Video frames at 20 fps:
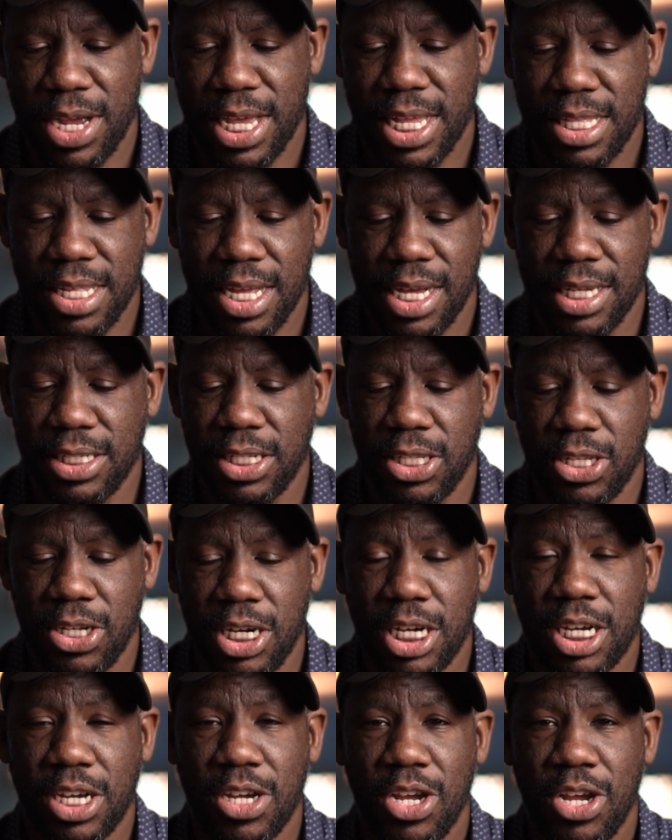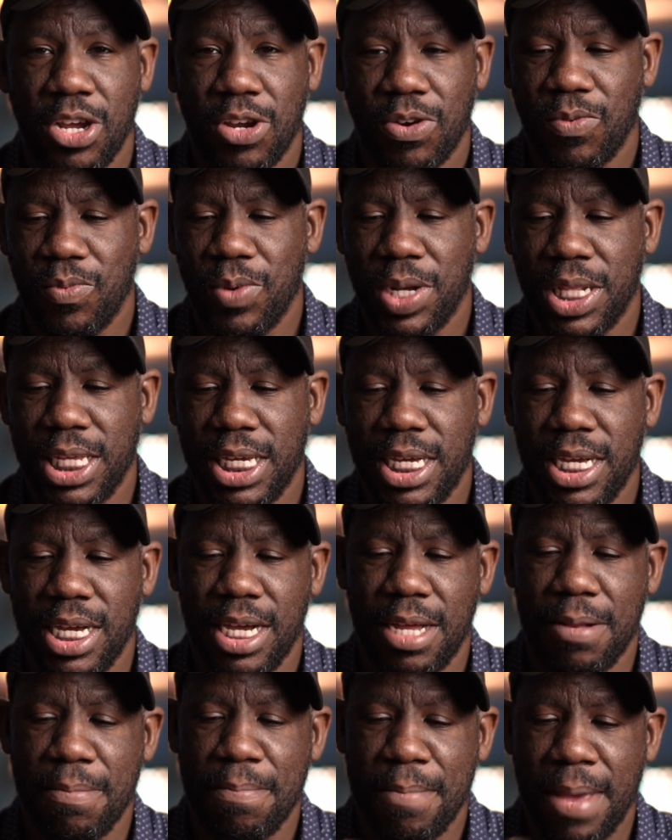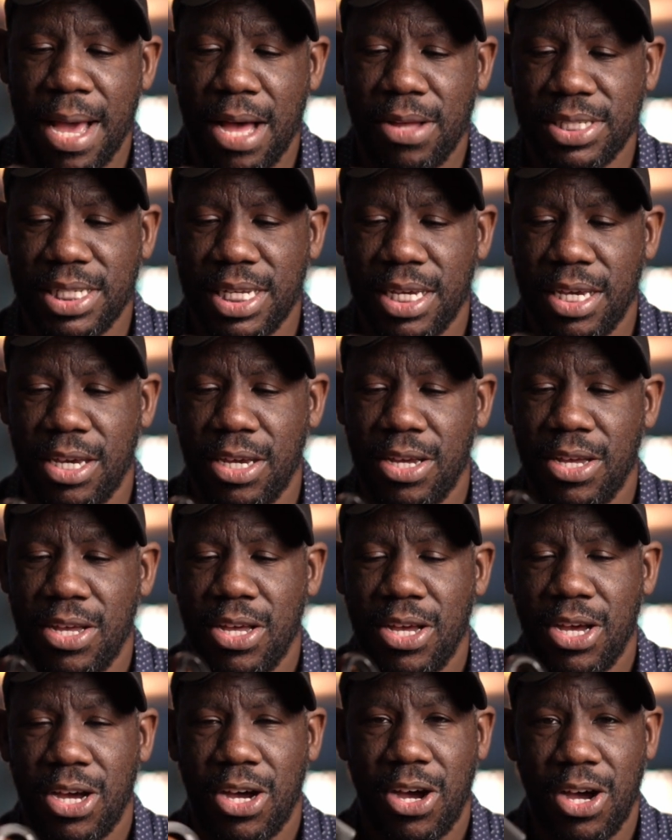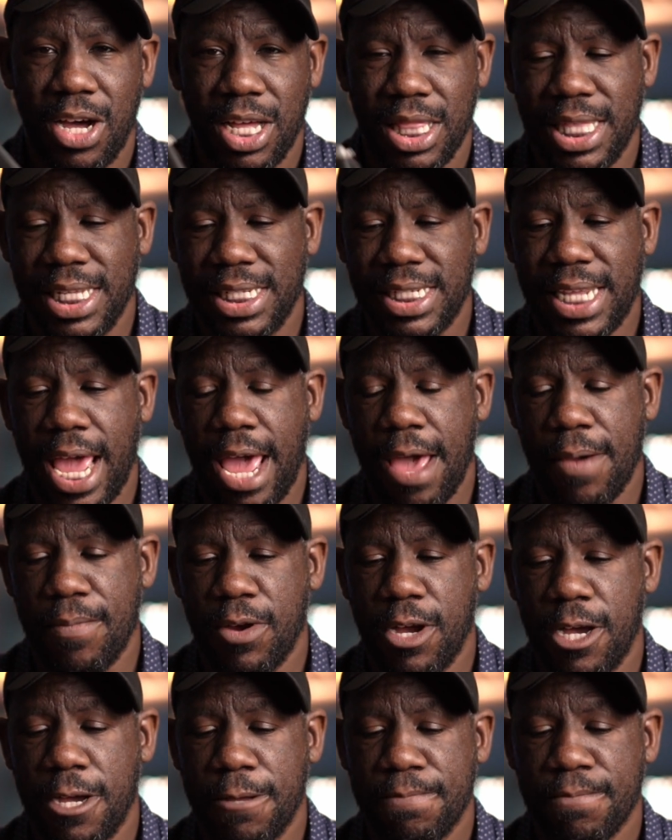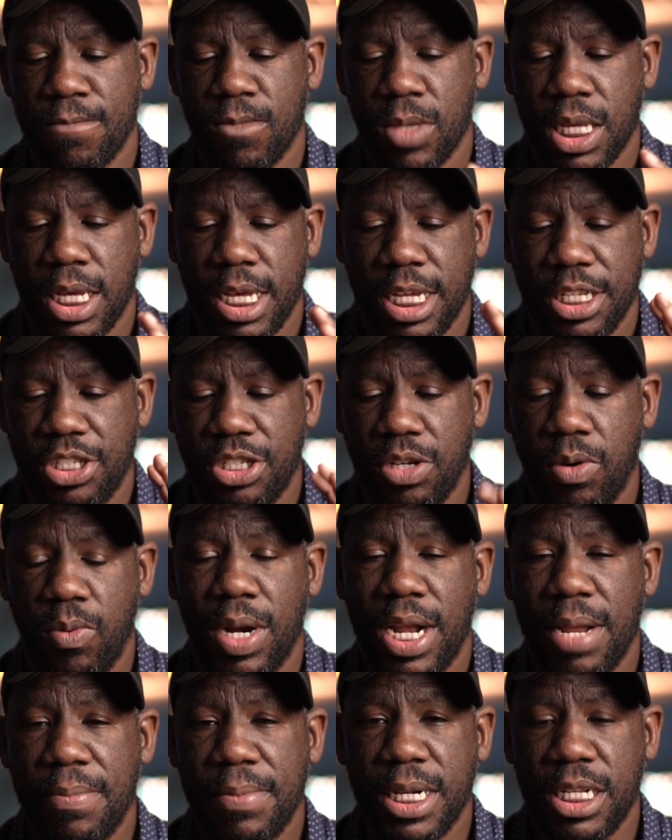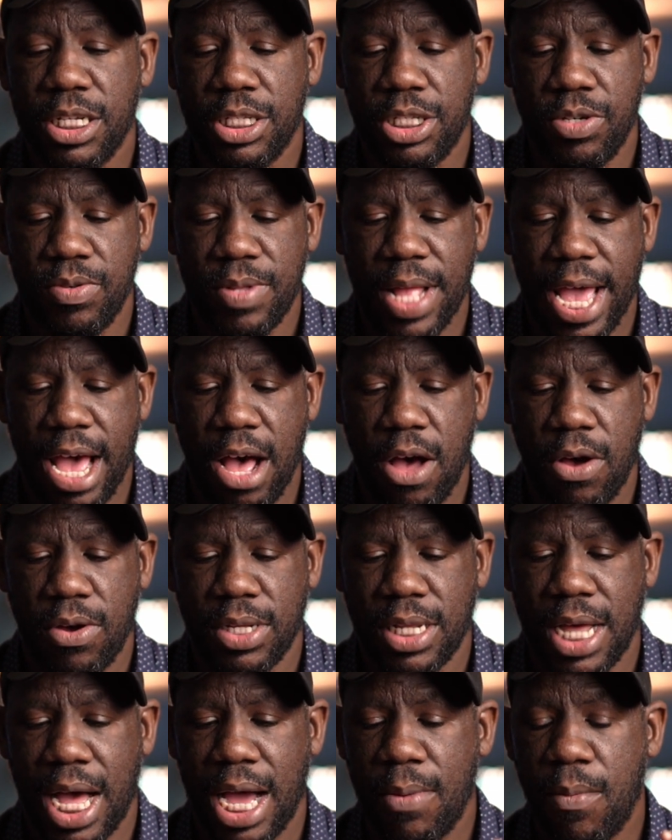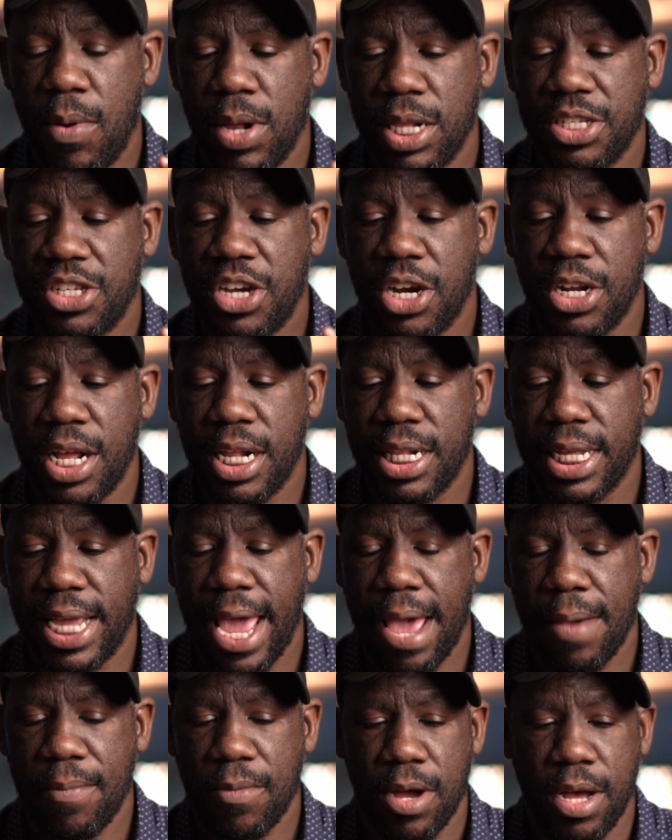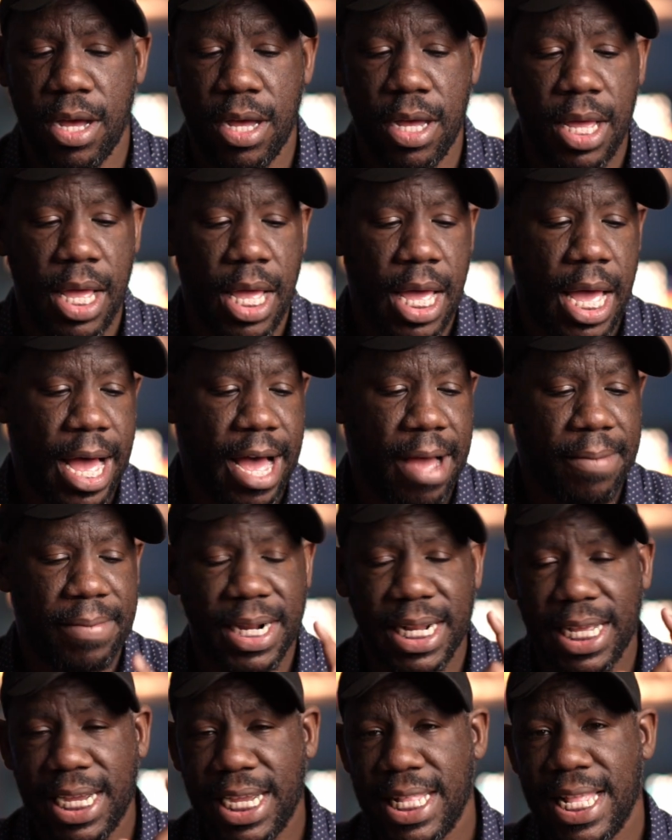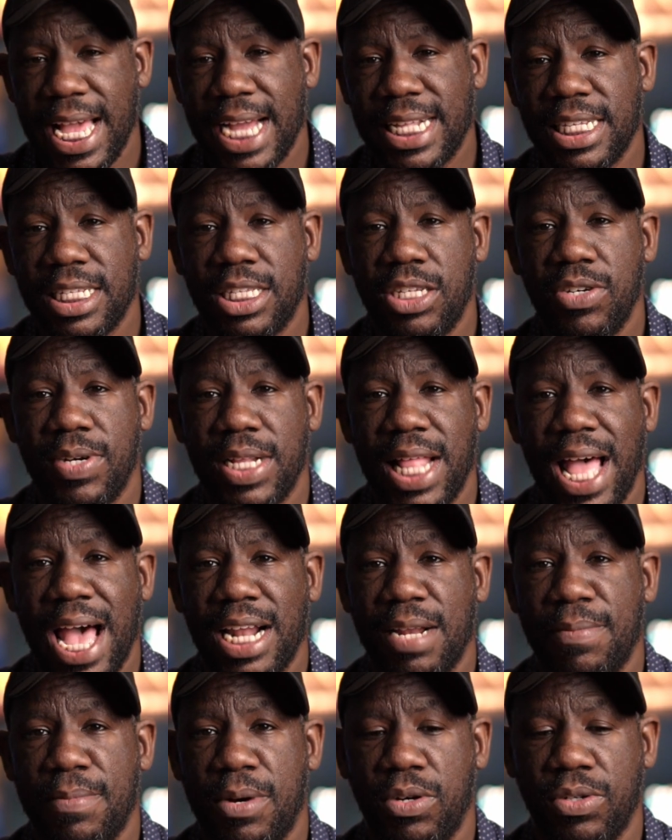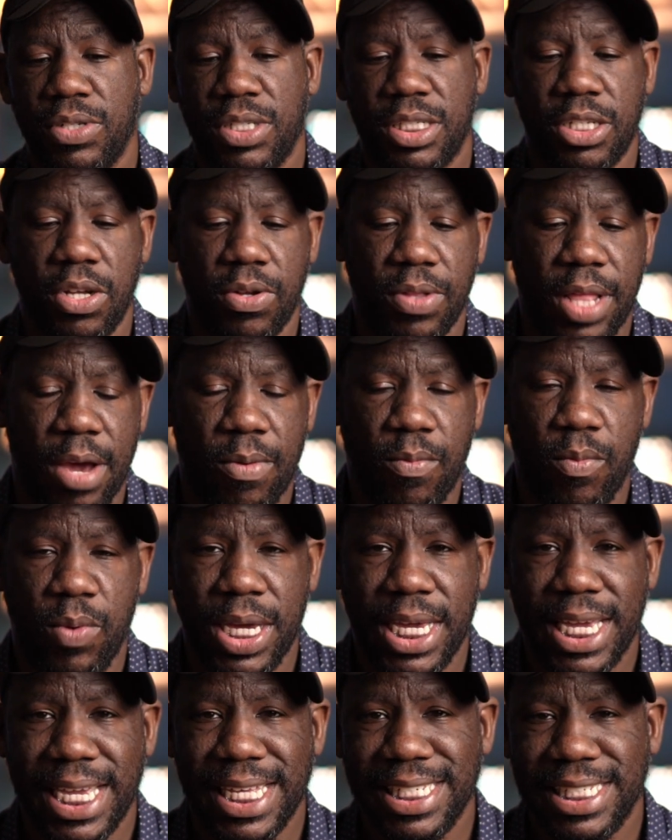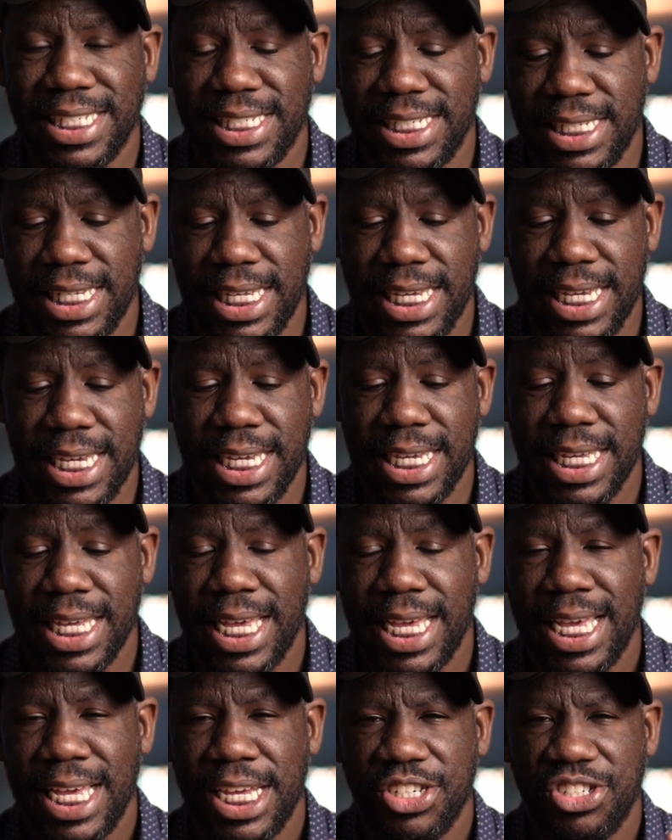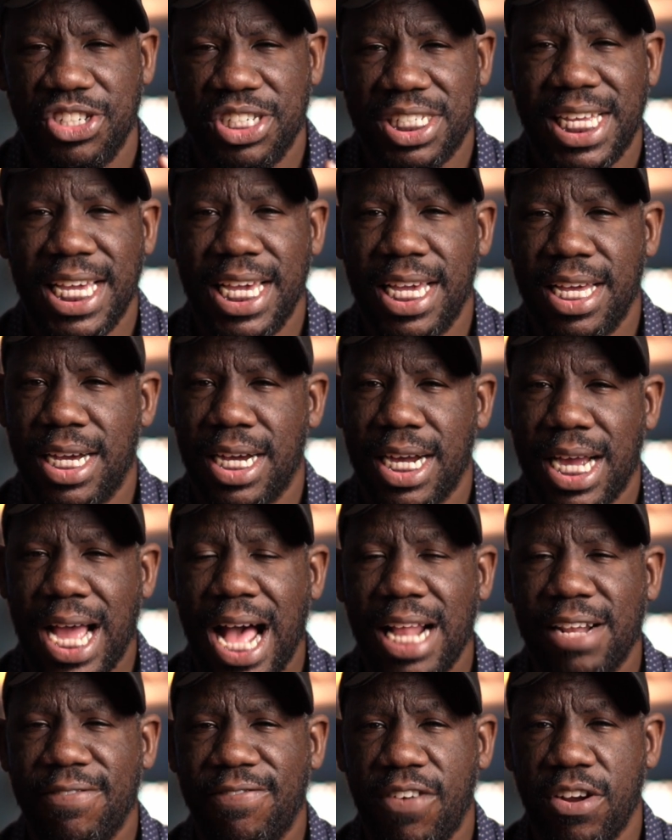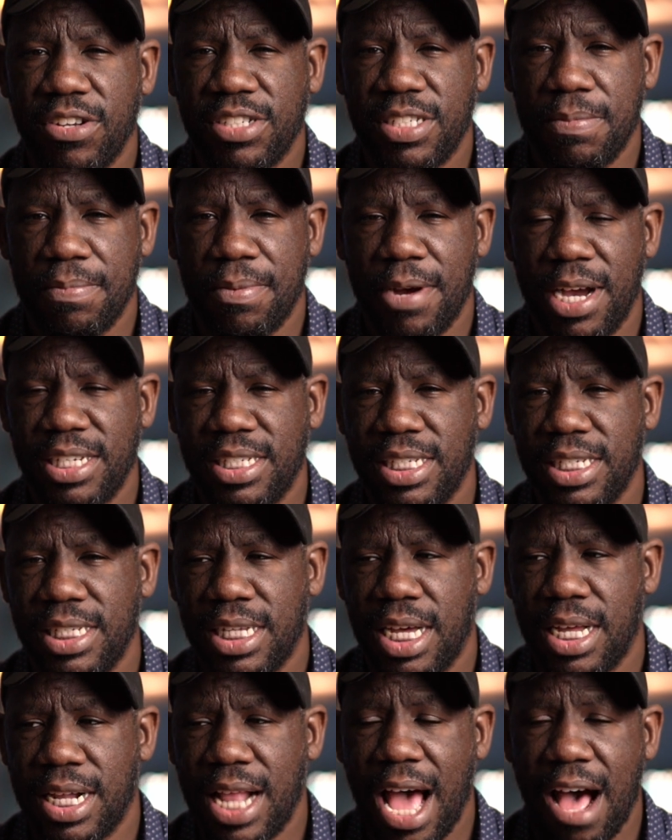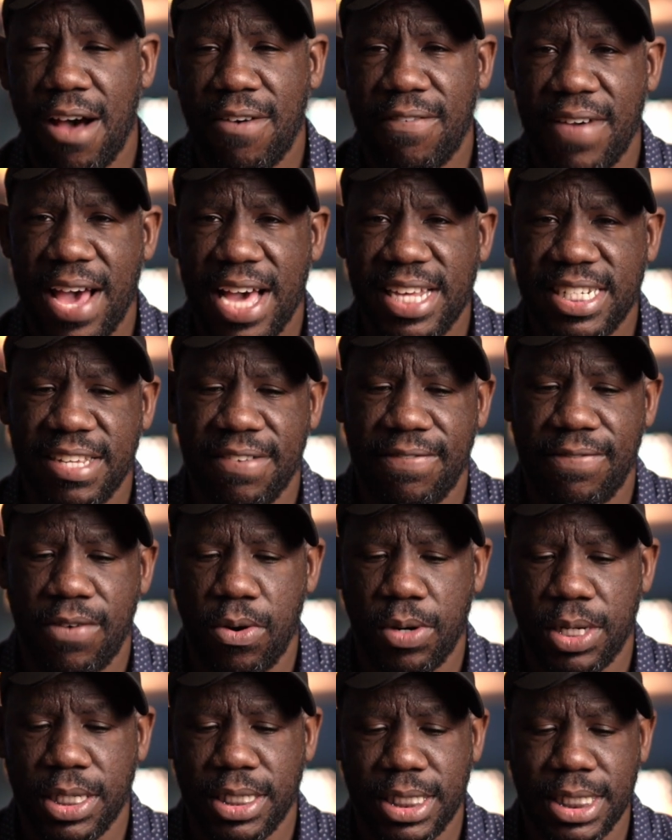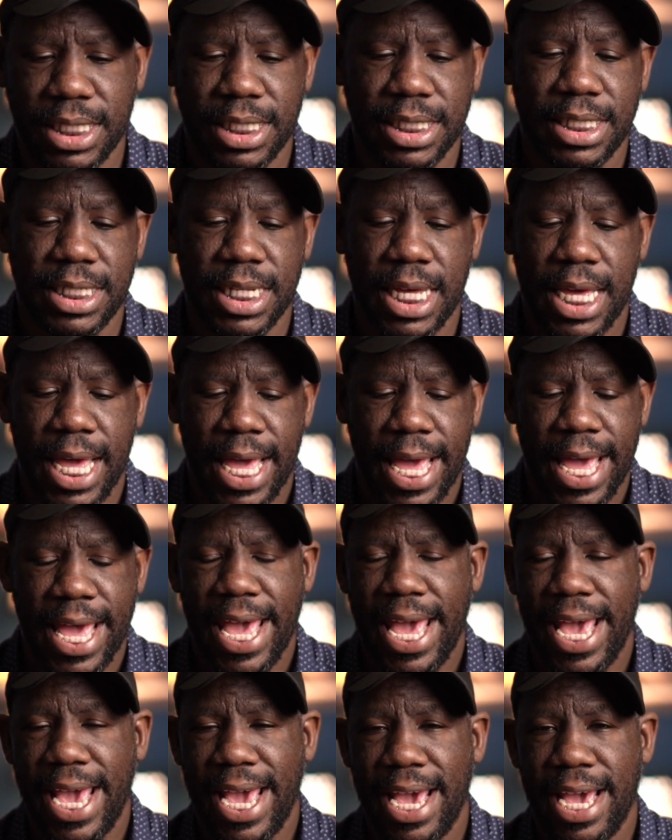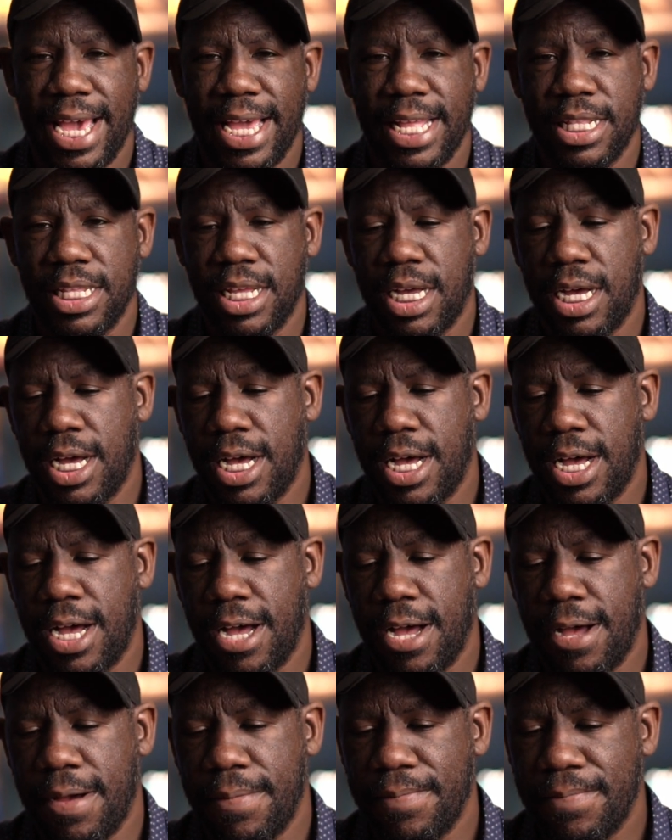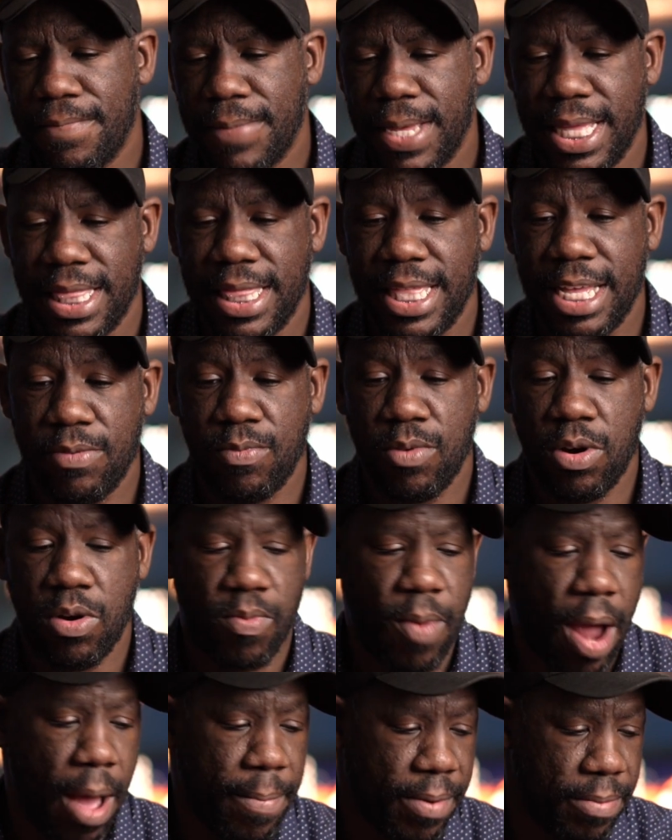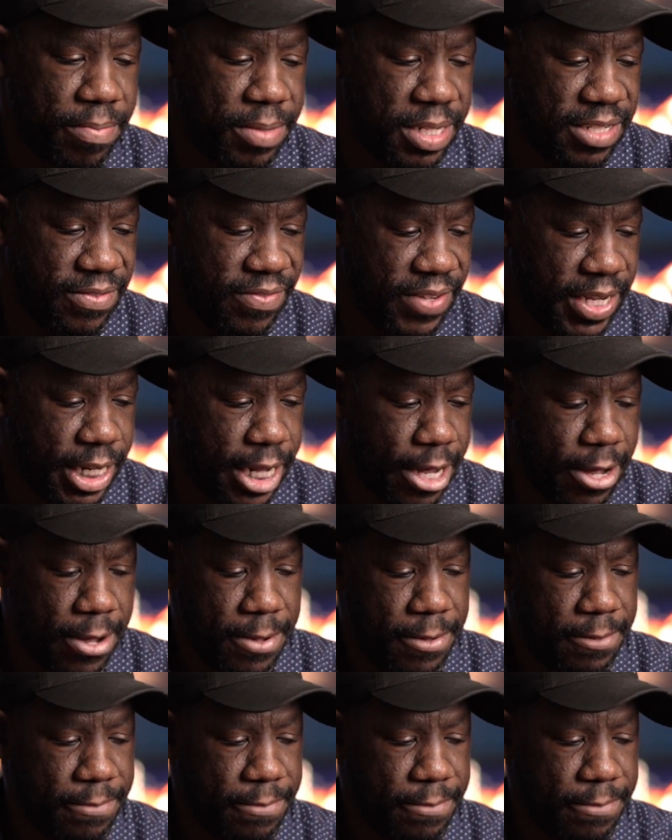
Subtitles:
It does look really good mounted on this camera. And so what I'm gonna do now, I wanna turn on the camera. I'm gonna connect it to an Atomos so that we can see, just get a kind of first impressions on how fast it focuses, and then we'll wrap up this video.